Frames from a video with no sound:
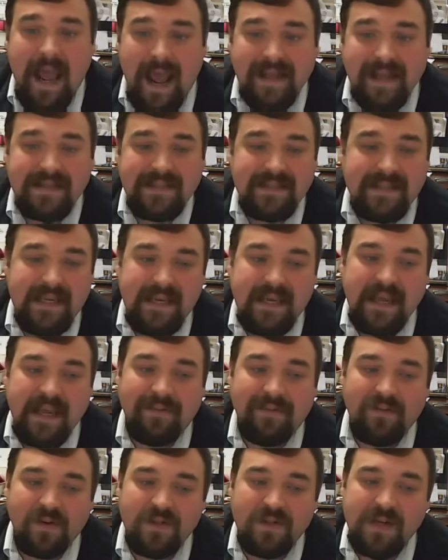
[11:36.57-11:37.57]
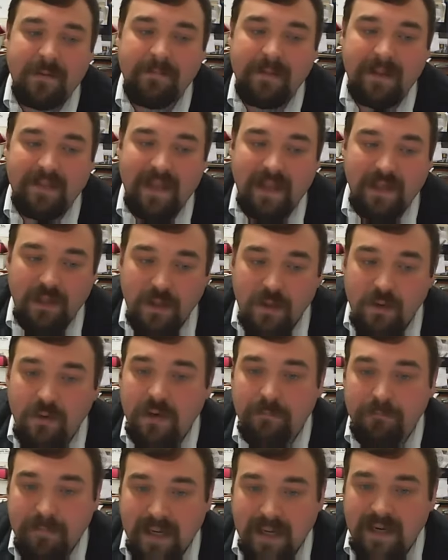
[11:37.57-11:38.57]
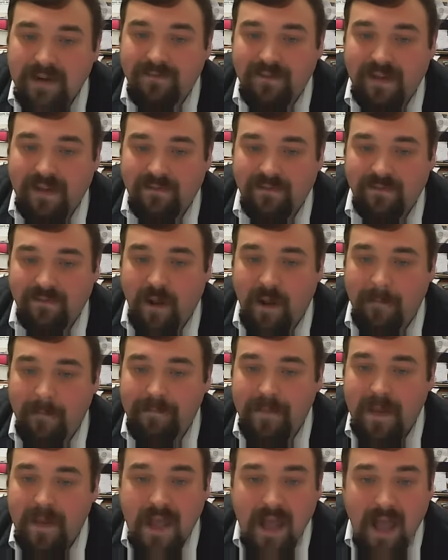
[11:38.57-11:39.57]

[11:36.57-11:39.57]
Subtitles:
and see if there's something that you could benefit from.